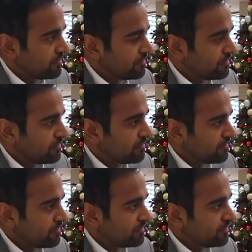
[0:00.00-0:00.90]

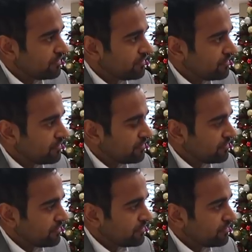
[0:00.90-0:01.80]

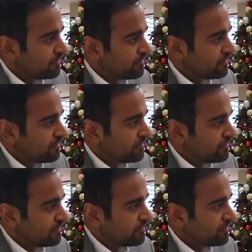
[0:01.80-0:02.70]

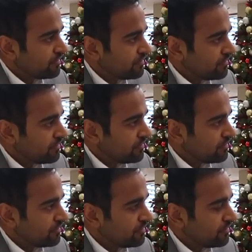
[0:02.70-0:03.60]

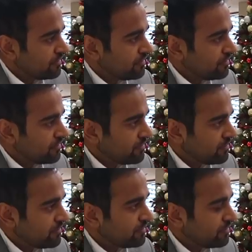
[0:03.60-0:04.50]

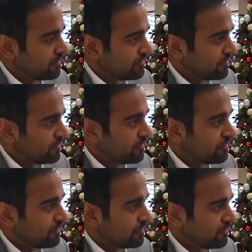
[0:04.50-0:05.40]

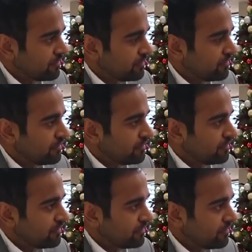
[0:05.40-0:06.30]

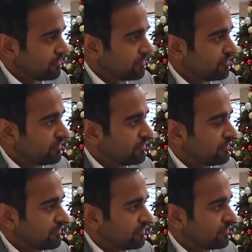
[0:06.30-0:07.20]

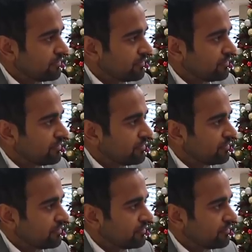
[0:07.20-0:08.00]
No words are spoken by the person on screen.